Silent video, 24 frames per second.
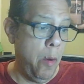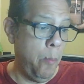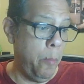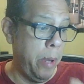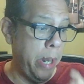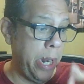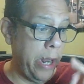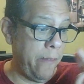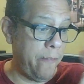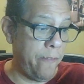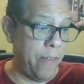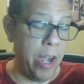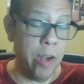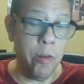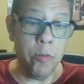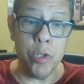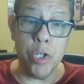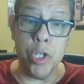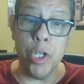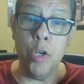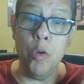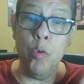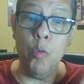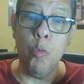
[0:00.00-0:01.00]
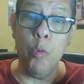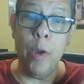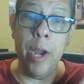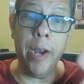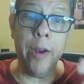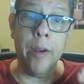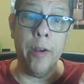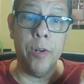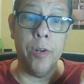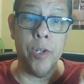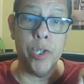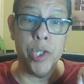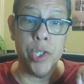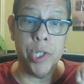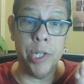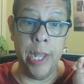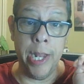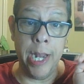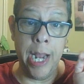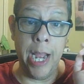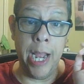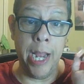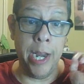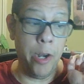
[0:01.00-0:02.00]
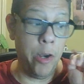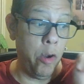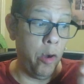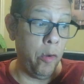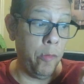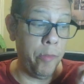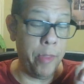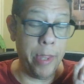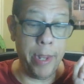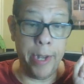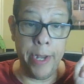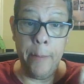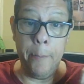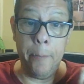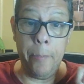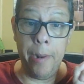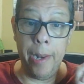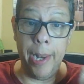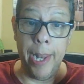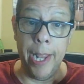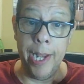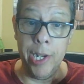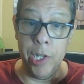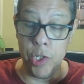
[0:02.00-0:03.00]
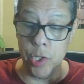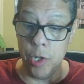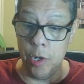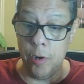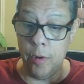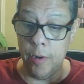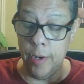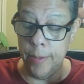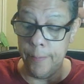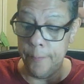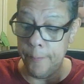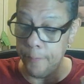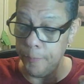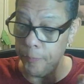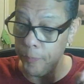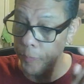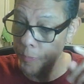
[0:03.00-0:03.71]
But I found two records that I know that he plays on.